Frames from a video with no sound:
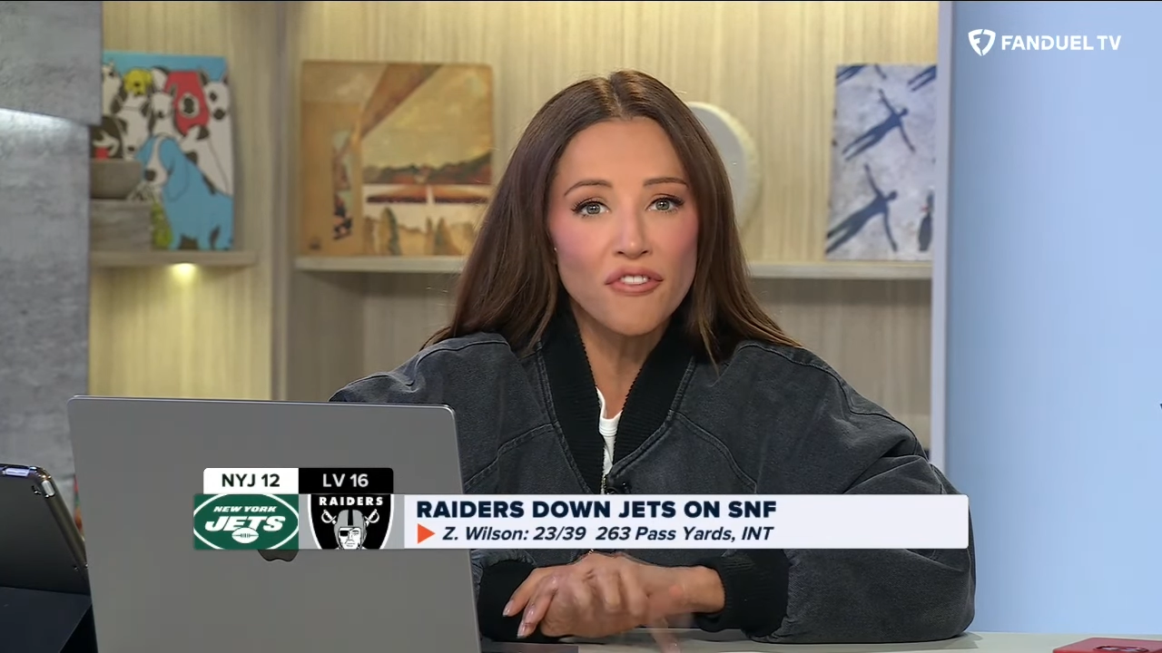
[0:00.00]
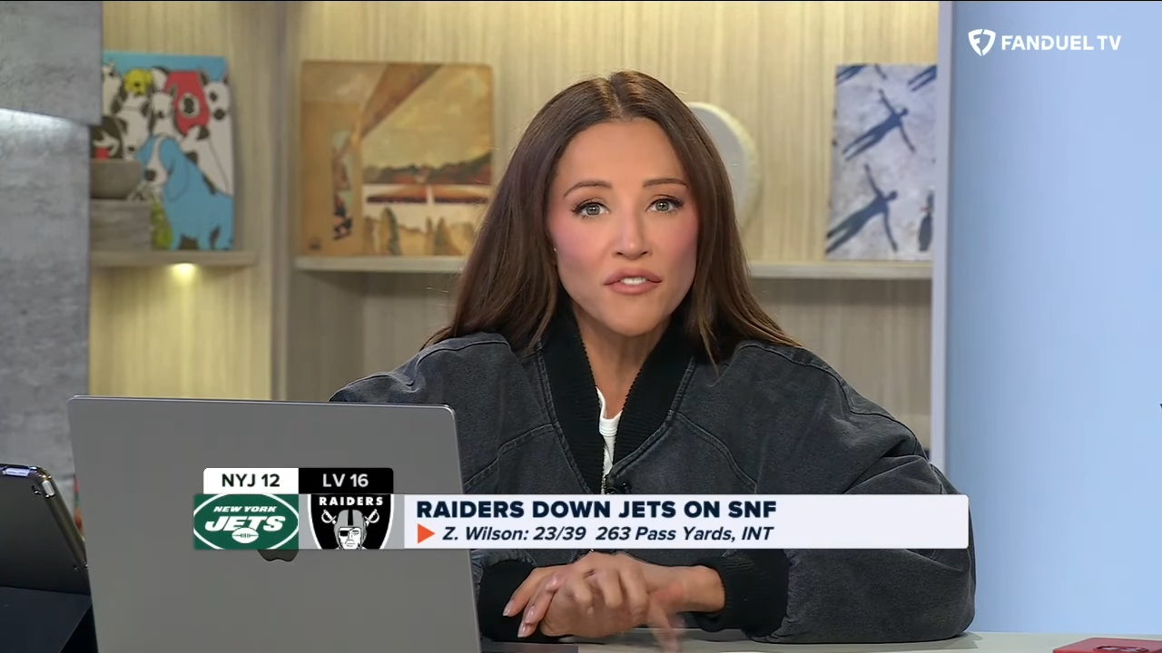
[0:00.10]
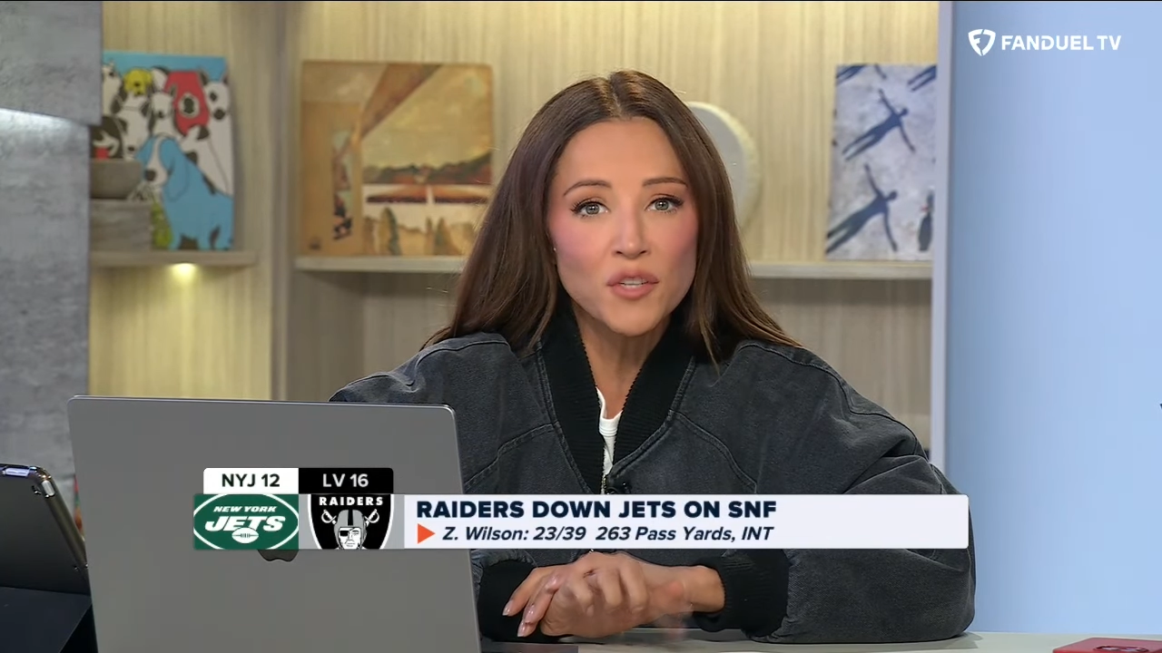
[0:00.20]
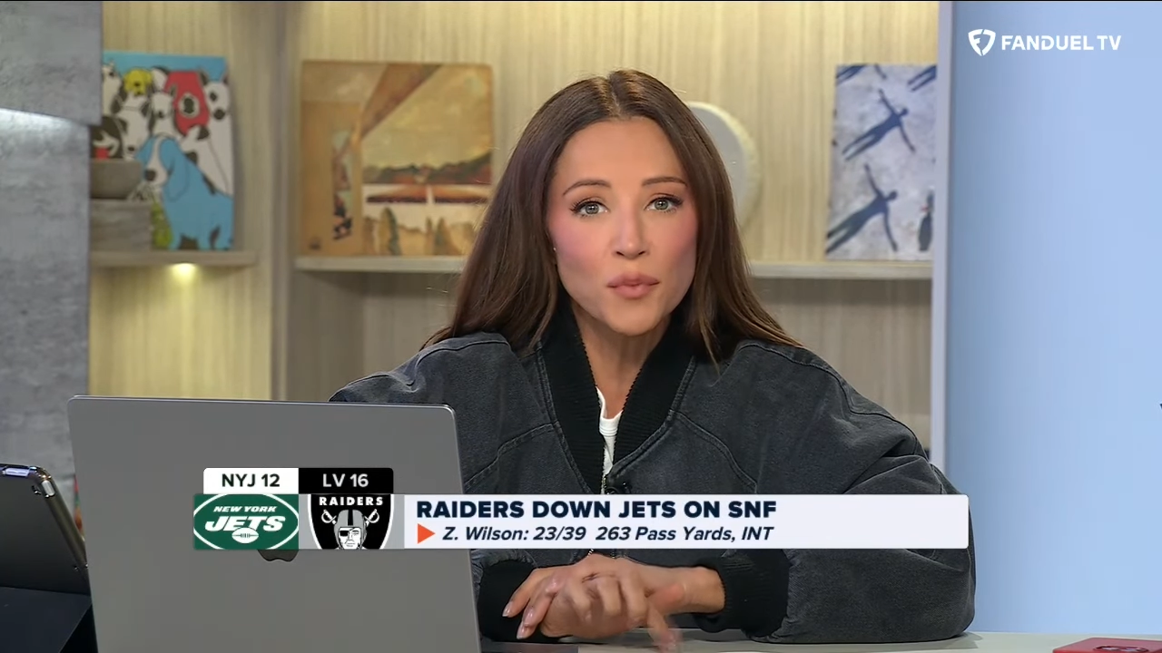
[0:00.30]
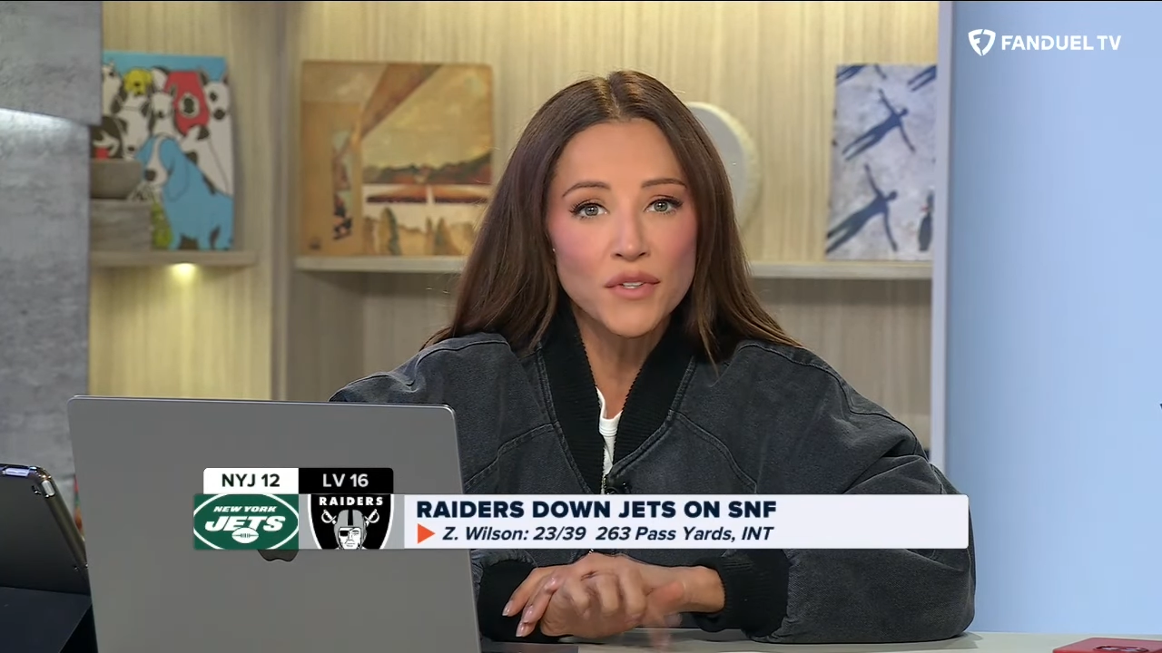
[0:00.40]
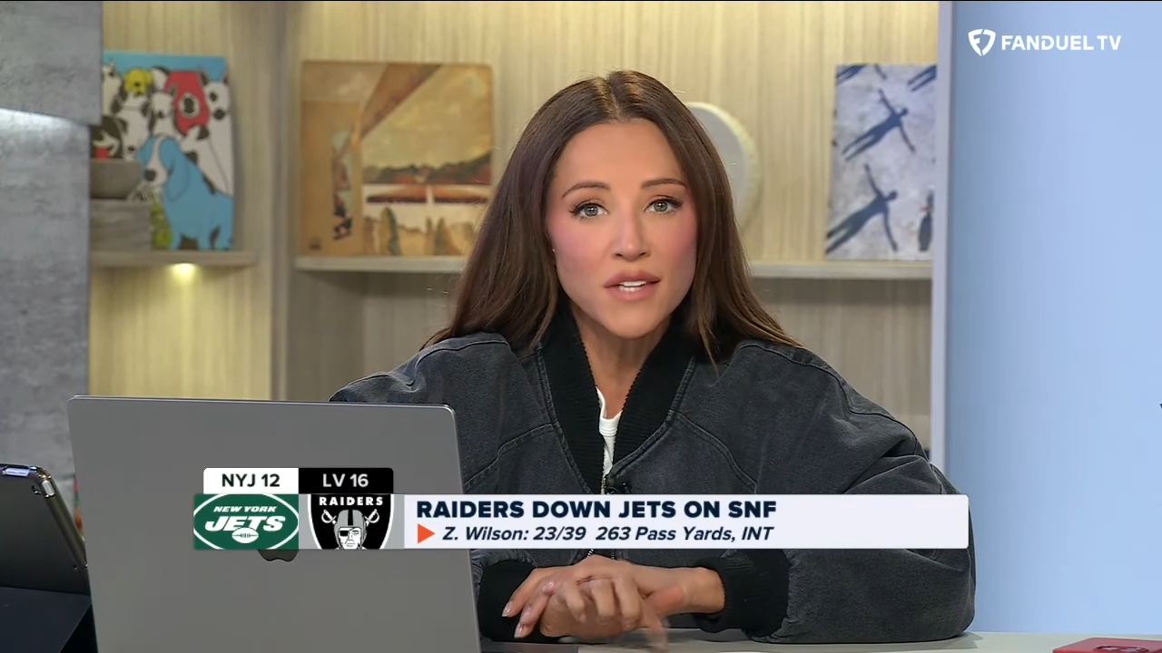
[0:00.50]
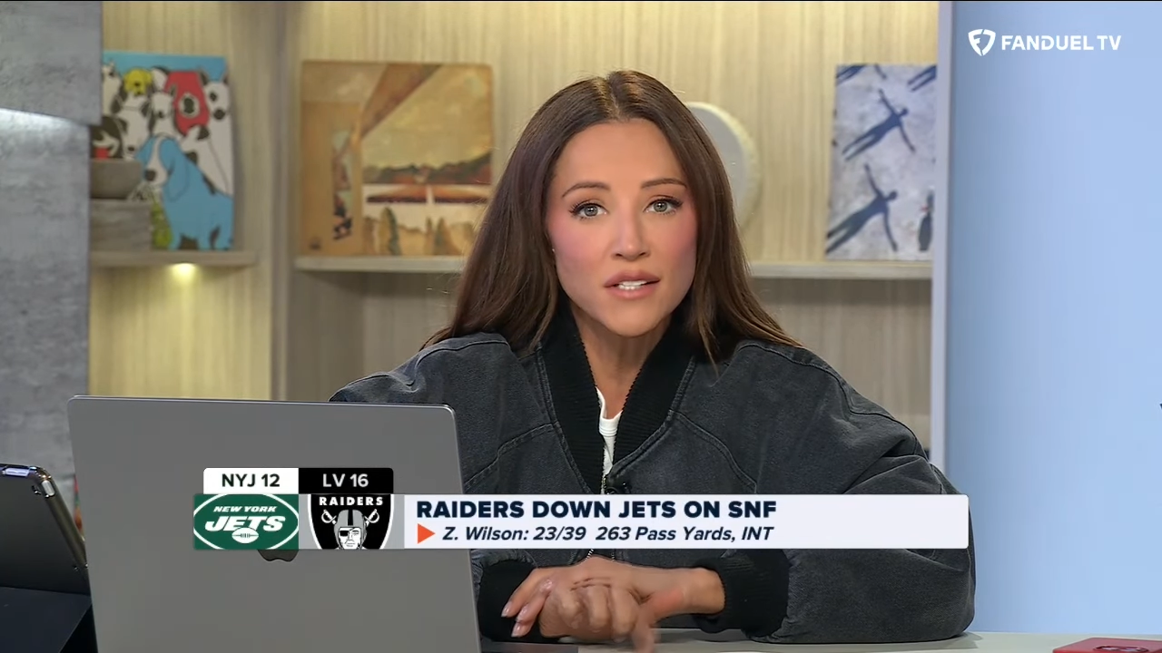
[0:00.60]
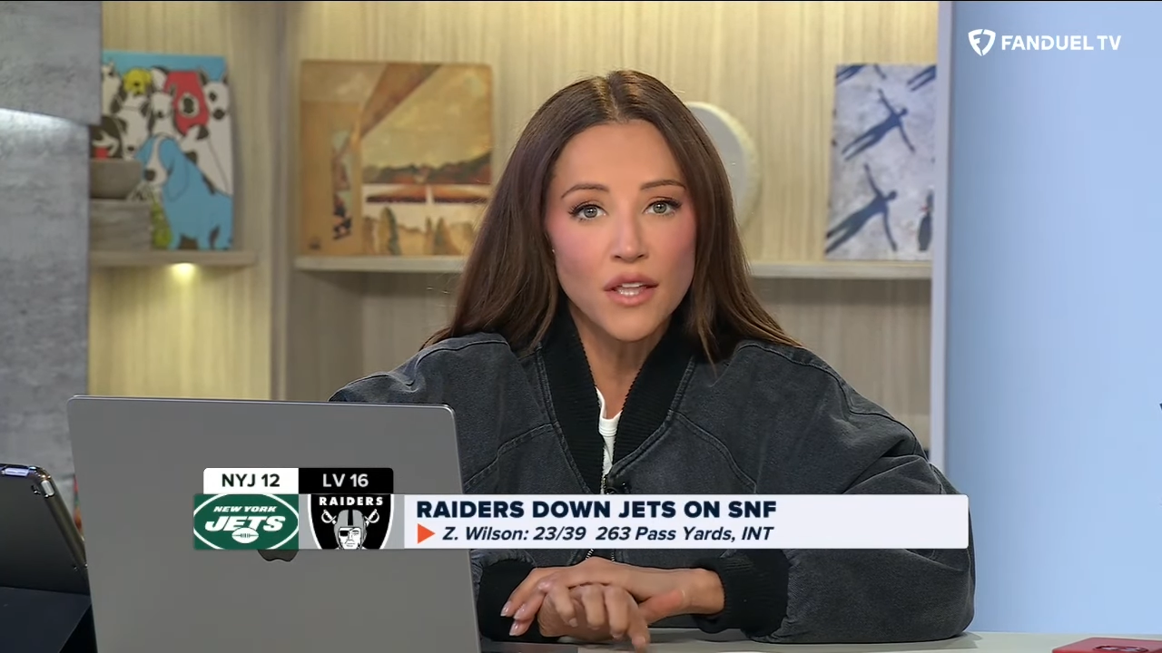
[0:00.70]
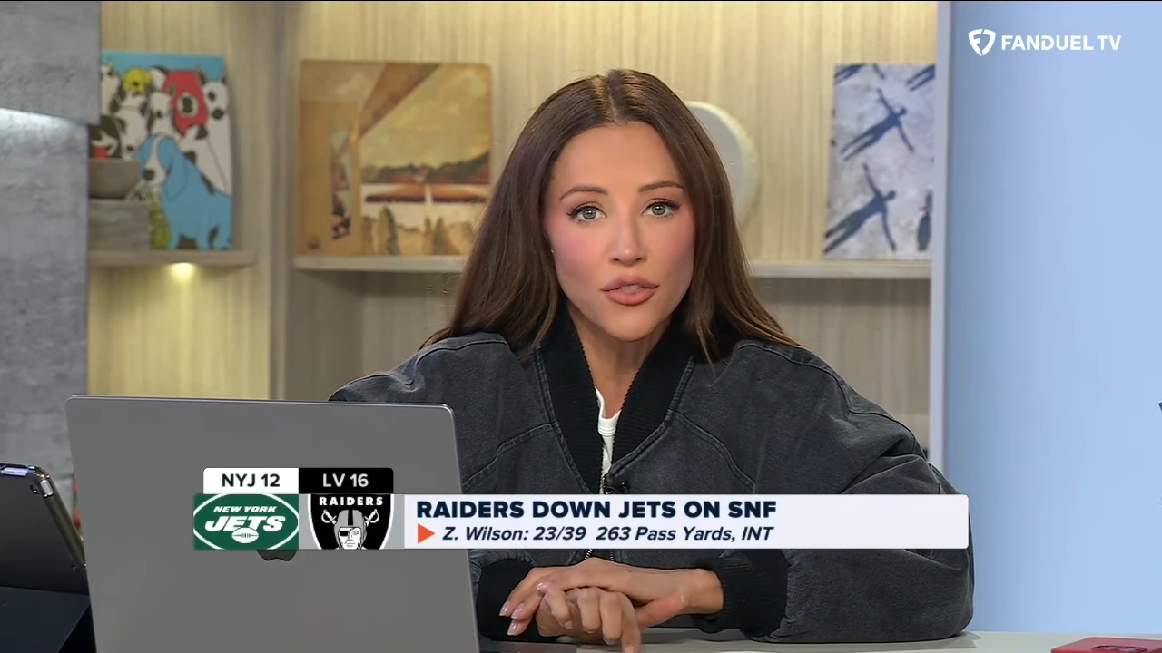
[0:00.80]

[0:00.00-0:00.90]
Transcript: 50%